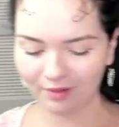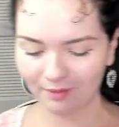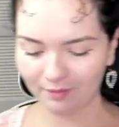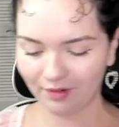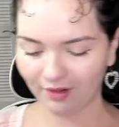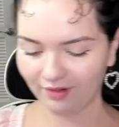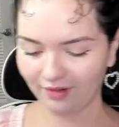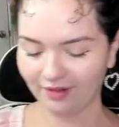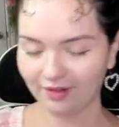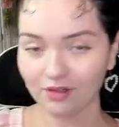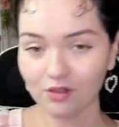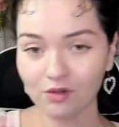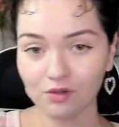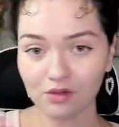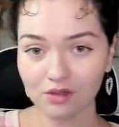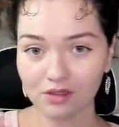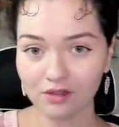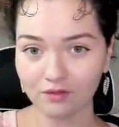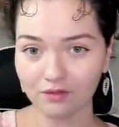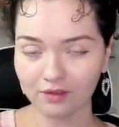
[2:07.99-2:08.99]
I'm not like too
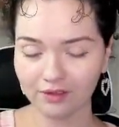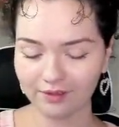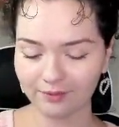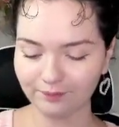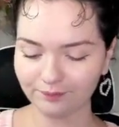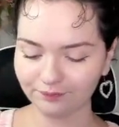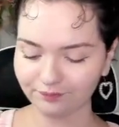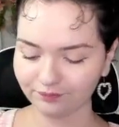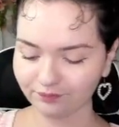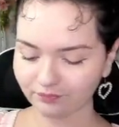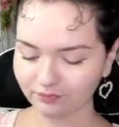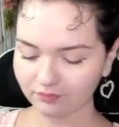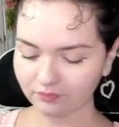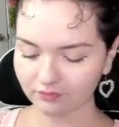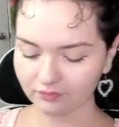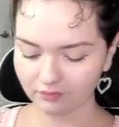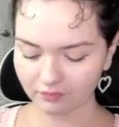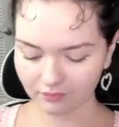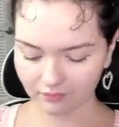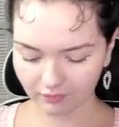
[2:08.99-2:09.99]
sniffly.
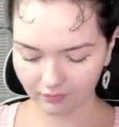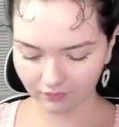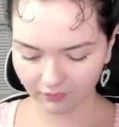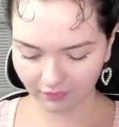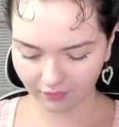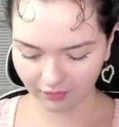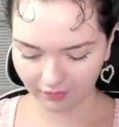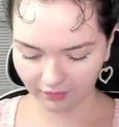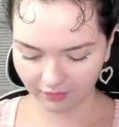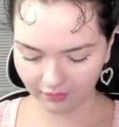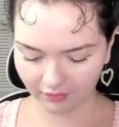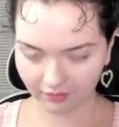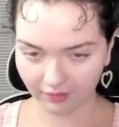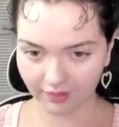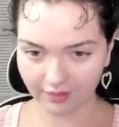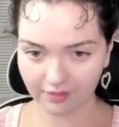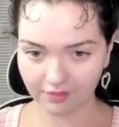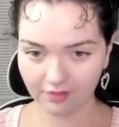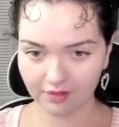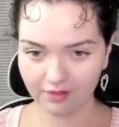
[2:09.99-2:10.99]
All
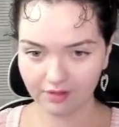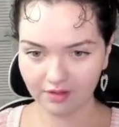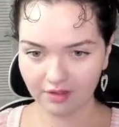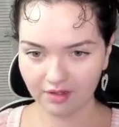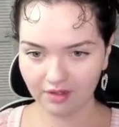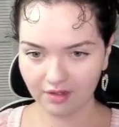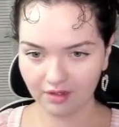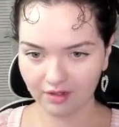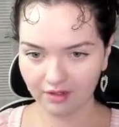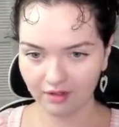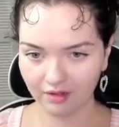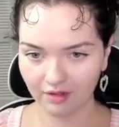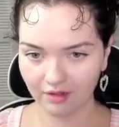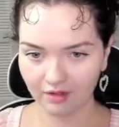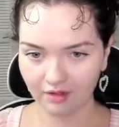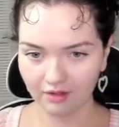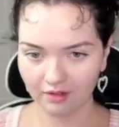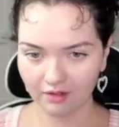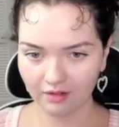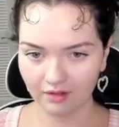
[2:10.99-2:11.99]
right, so these are the
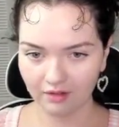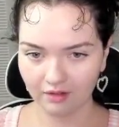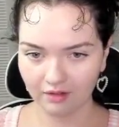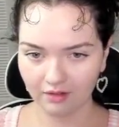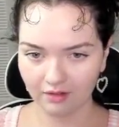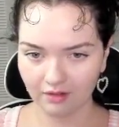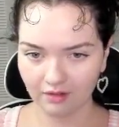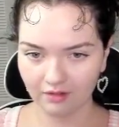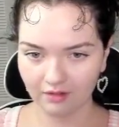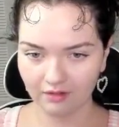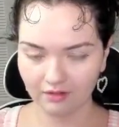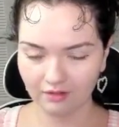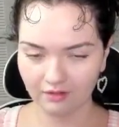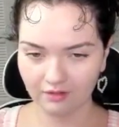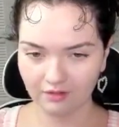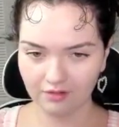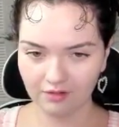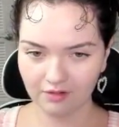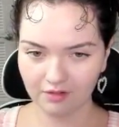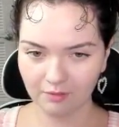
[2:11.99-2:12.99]

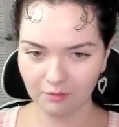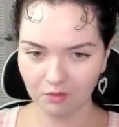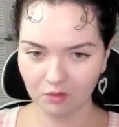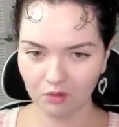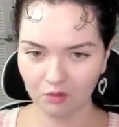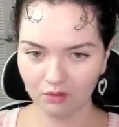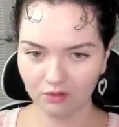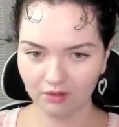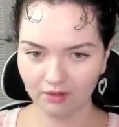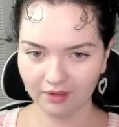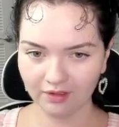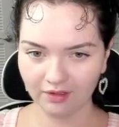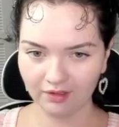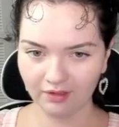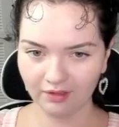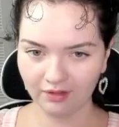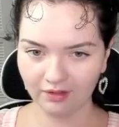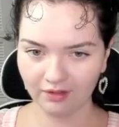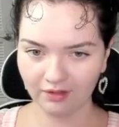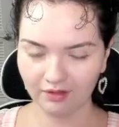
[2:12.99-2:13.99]
just some cool
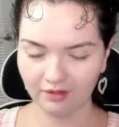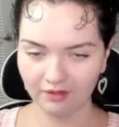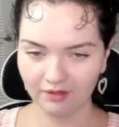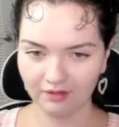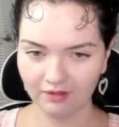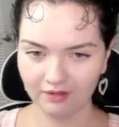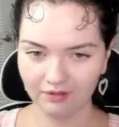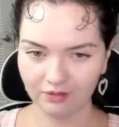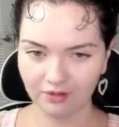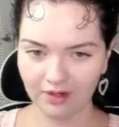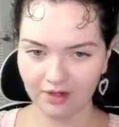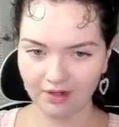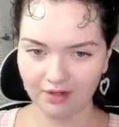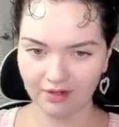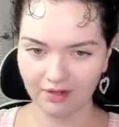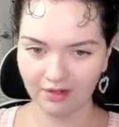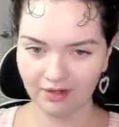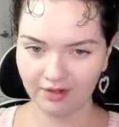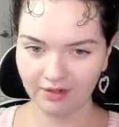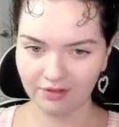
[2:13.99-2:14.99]
looking
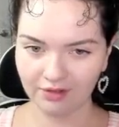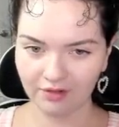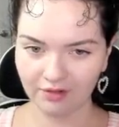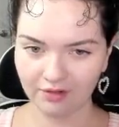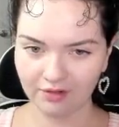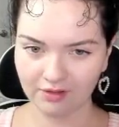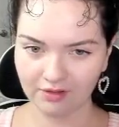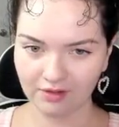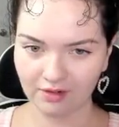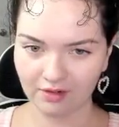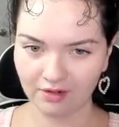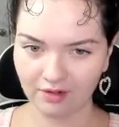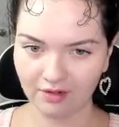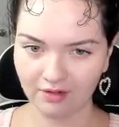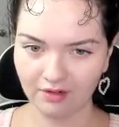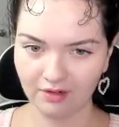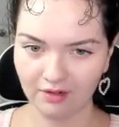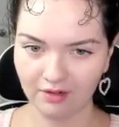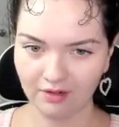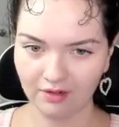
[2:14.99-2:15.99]
Dragonite, Charizard,
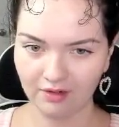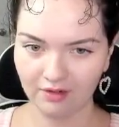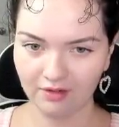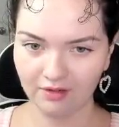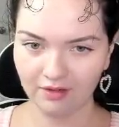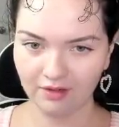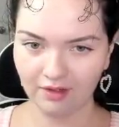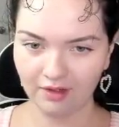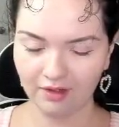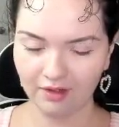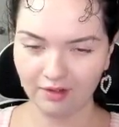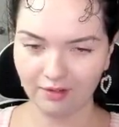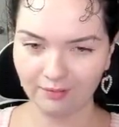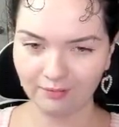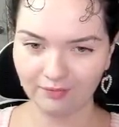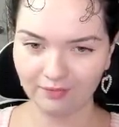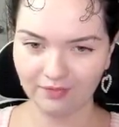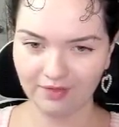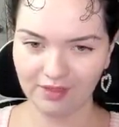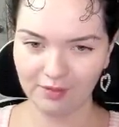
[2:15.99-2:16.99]

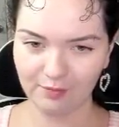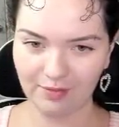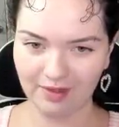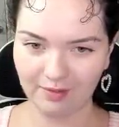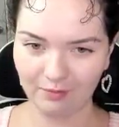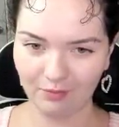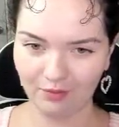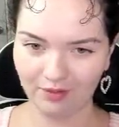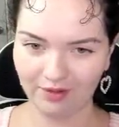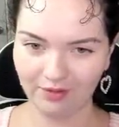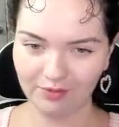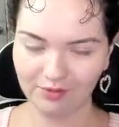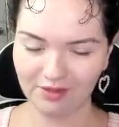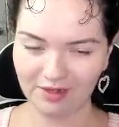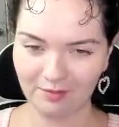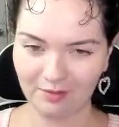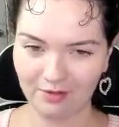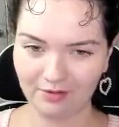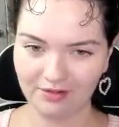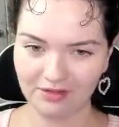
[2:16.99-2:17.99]
um, this bad boy whose
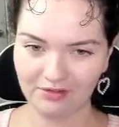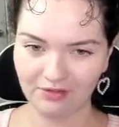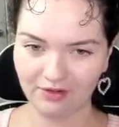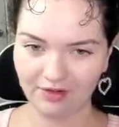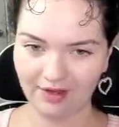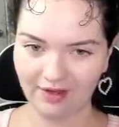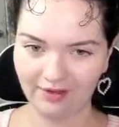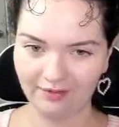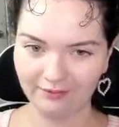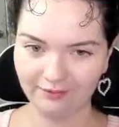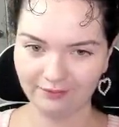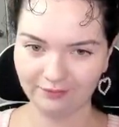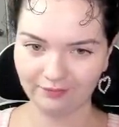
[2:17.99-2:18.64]
name I always forget.